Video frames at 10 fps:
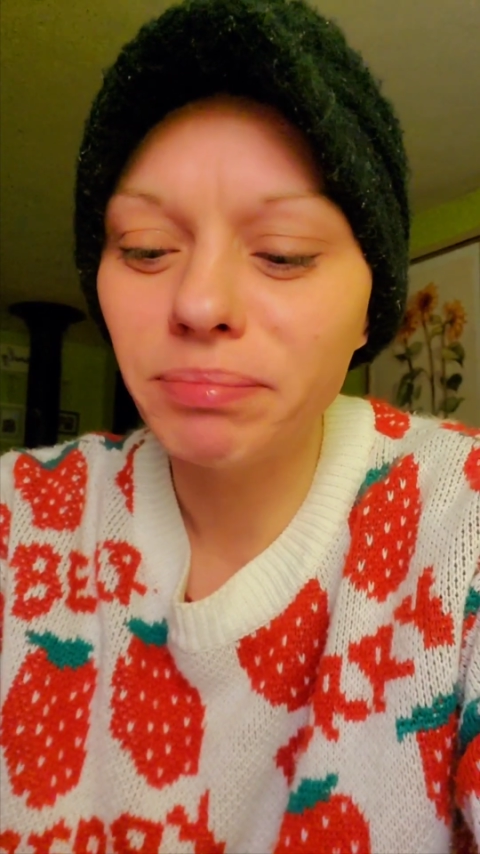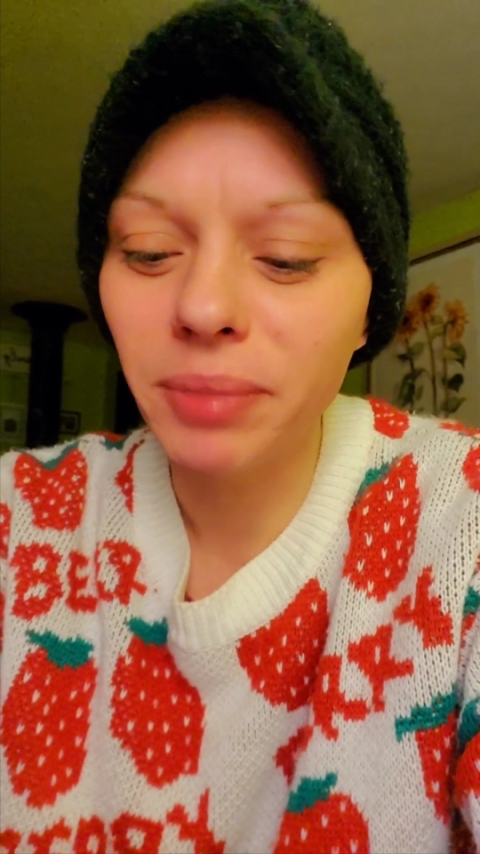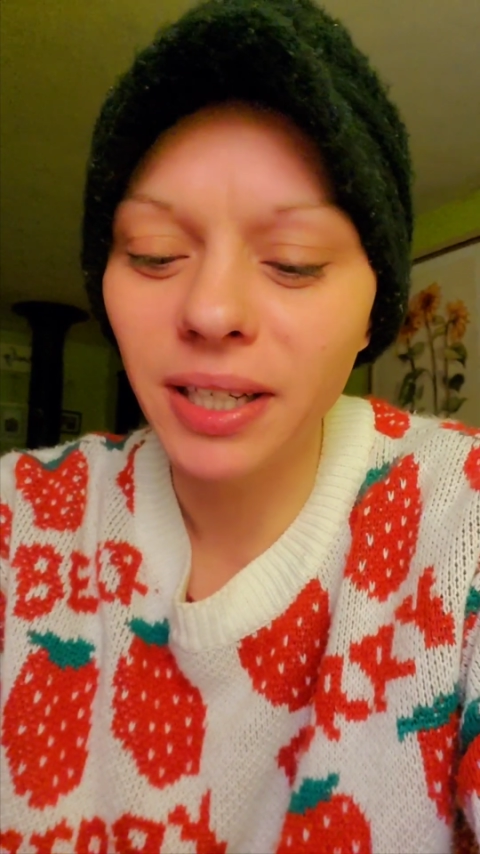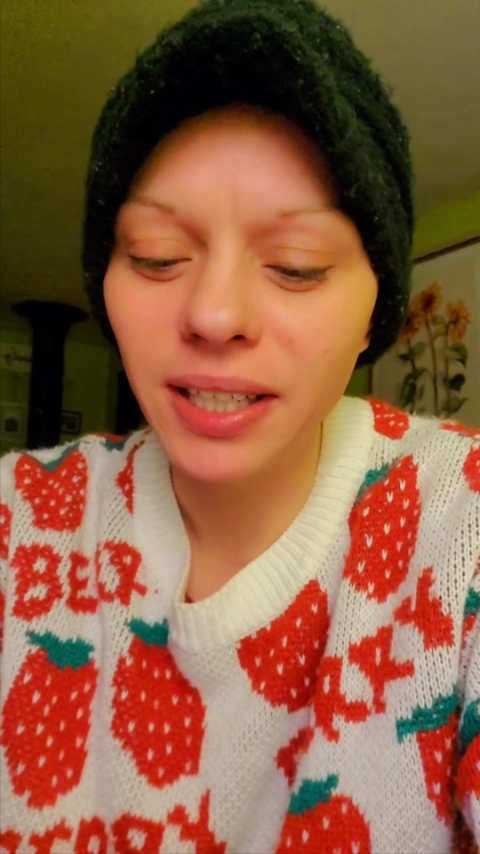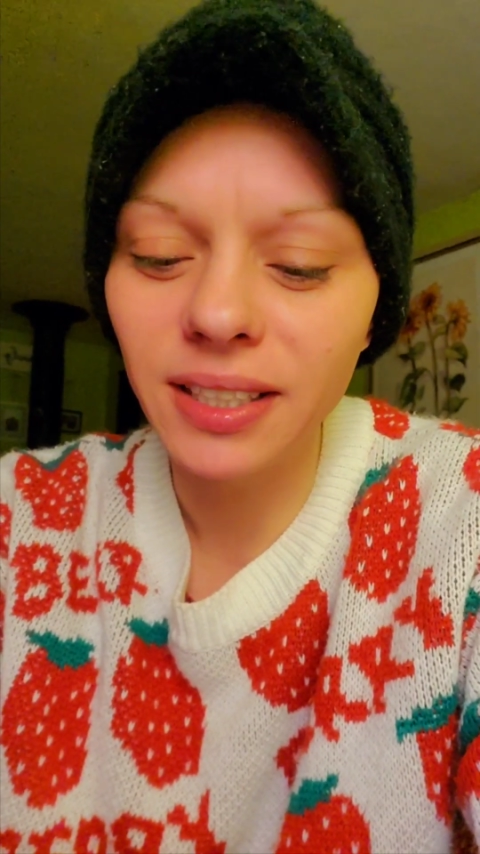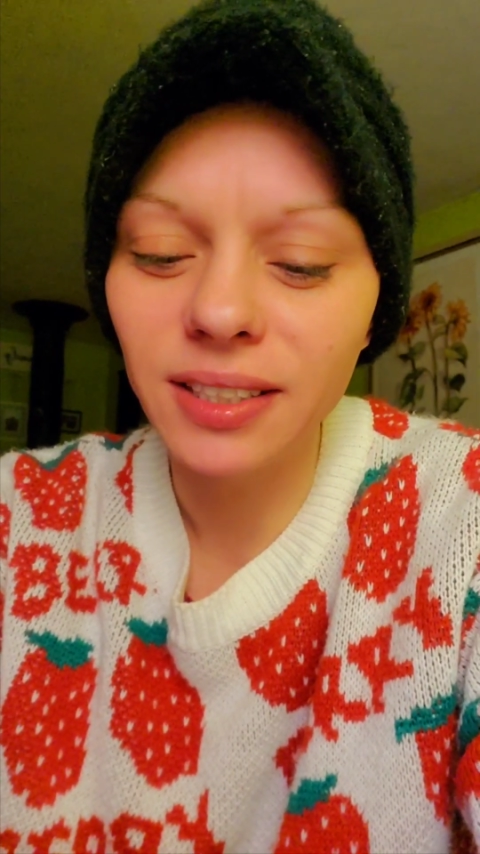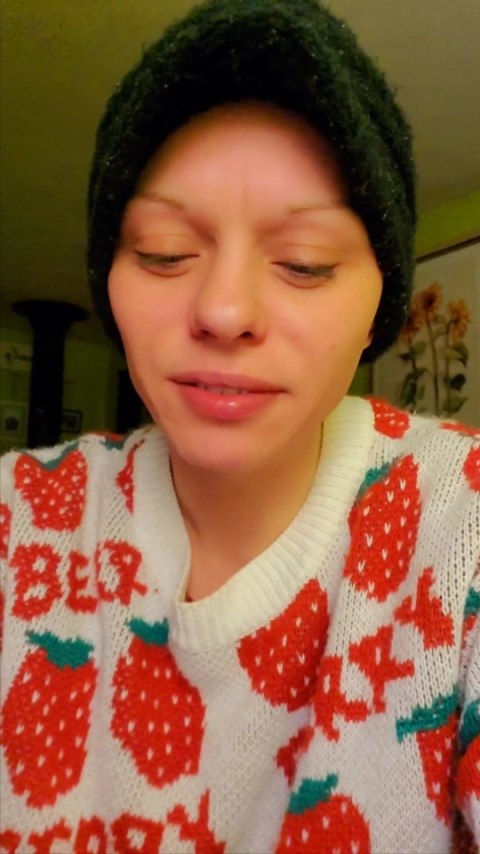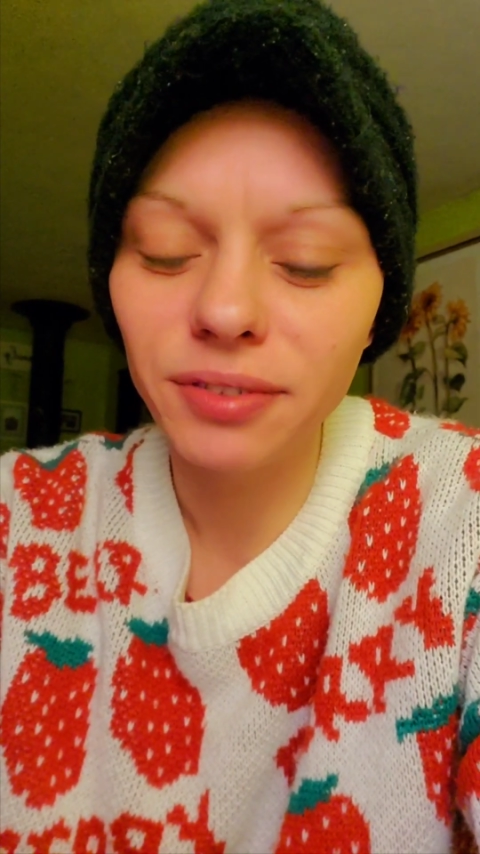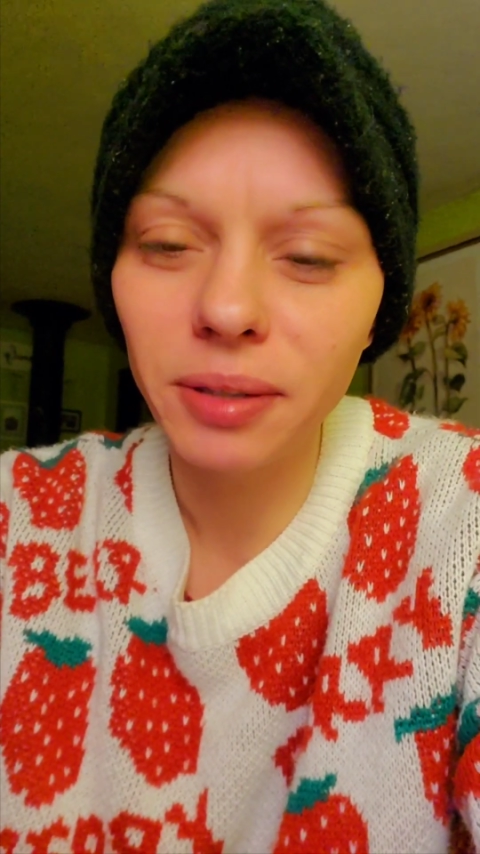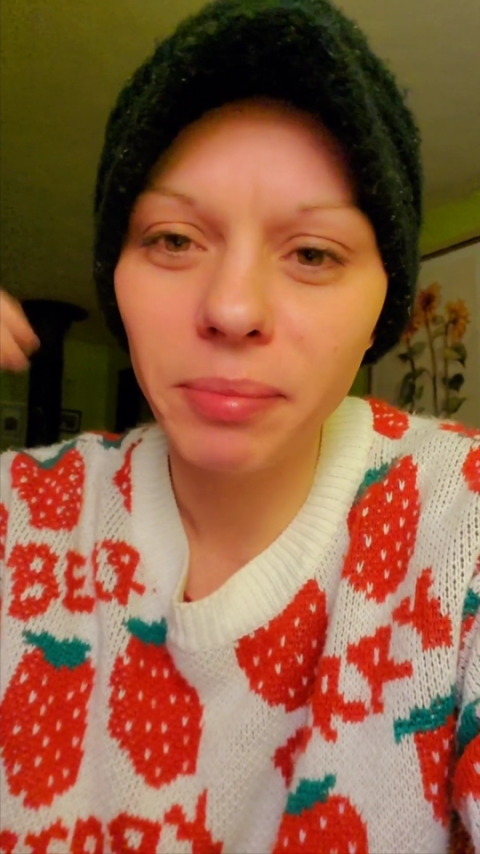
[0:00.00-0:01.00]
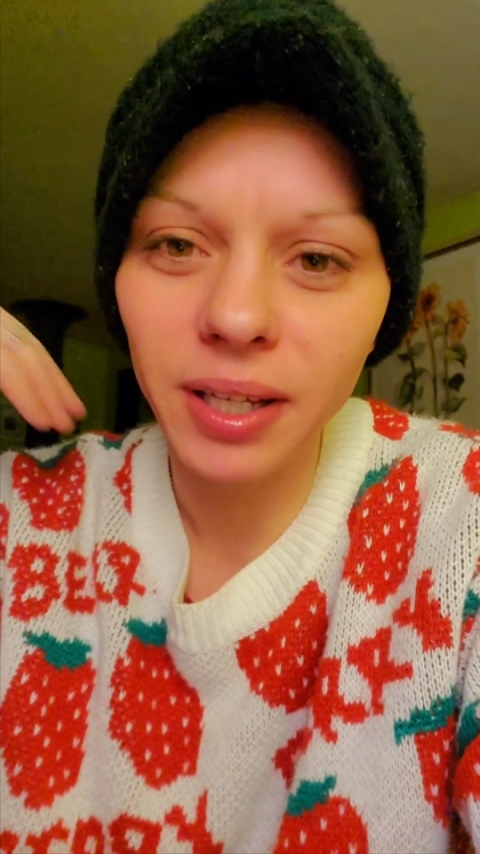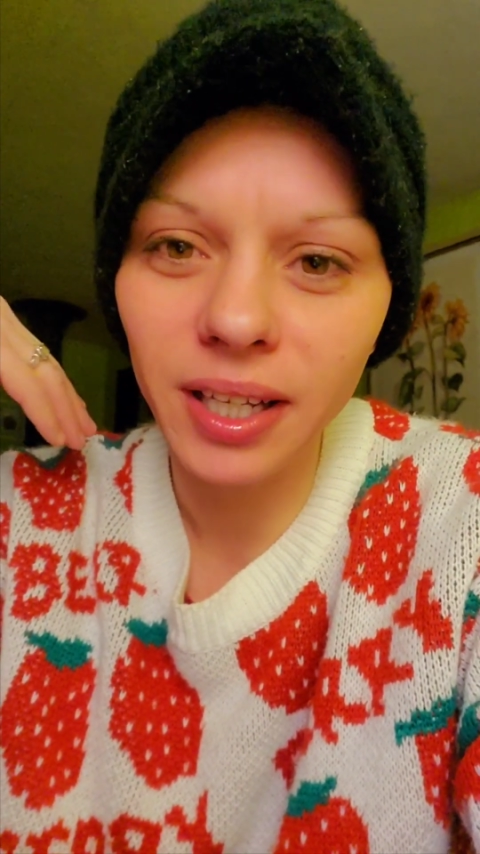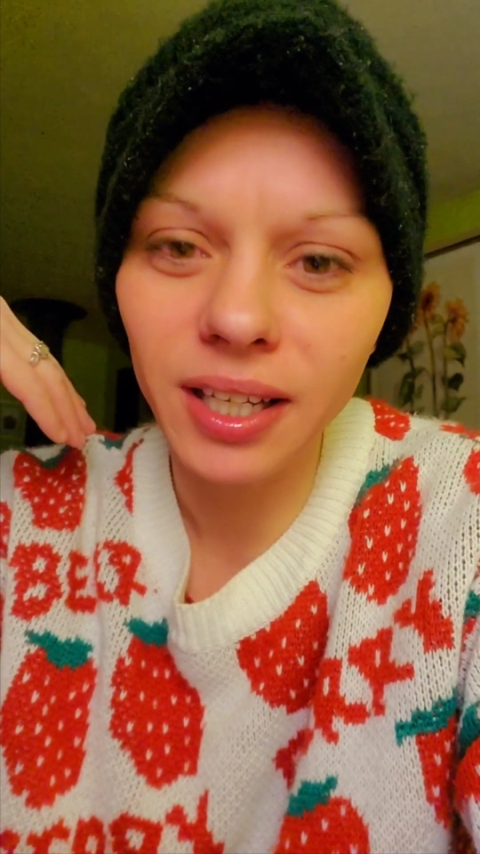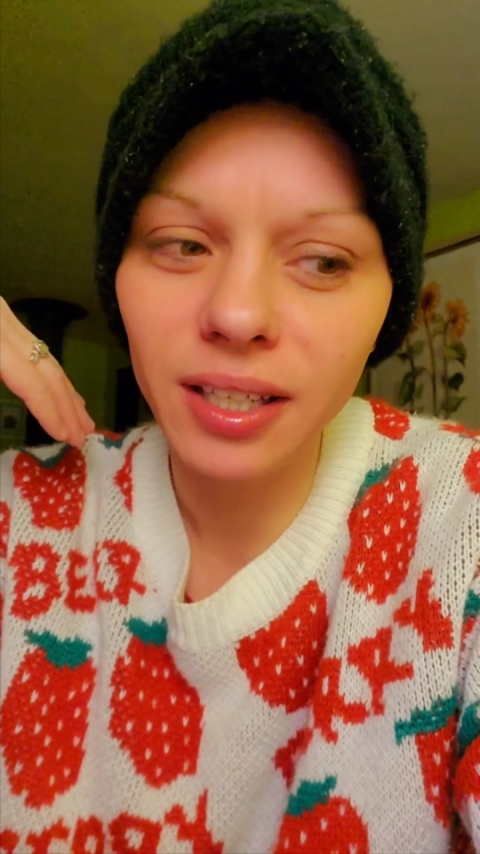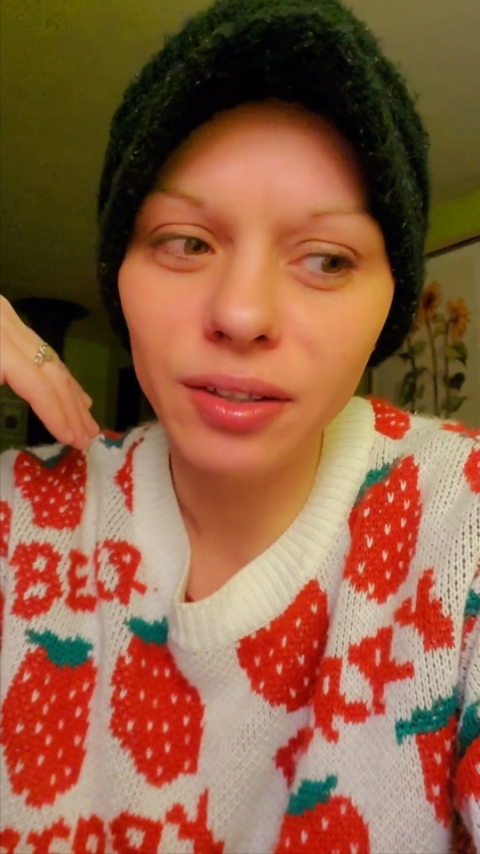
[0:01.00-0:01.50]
but for me,